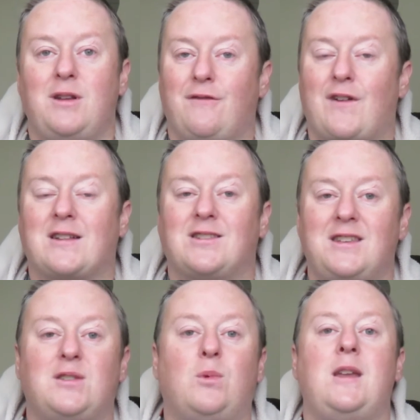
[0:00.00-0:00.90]
In fact,
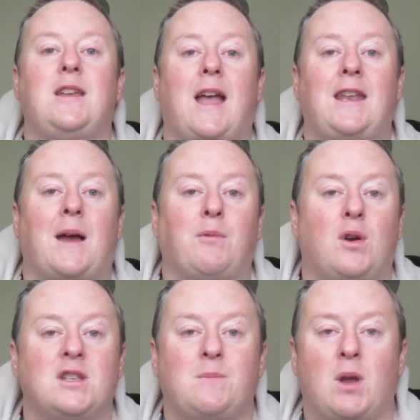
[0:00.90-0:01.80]
this weekend I'm
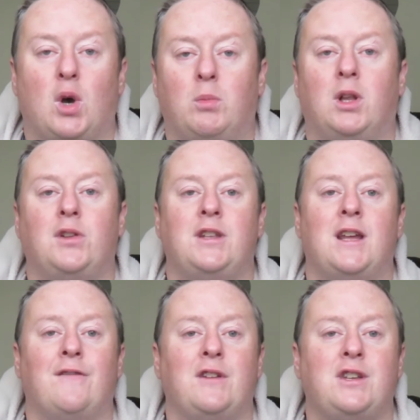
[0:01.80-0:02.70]
going to be uploading
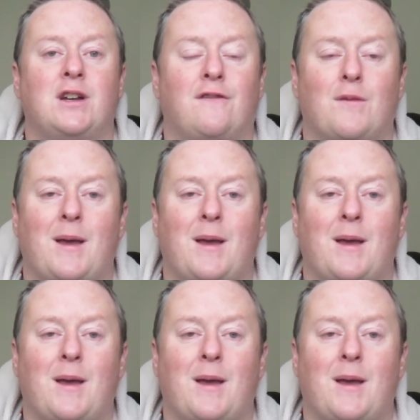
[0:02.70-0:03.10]
a video for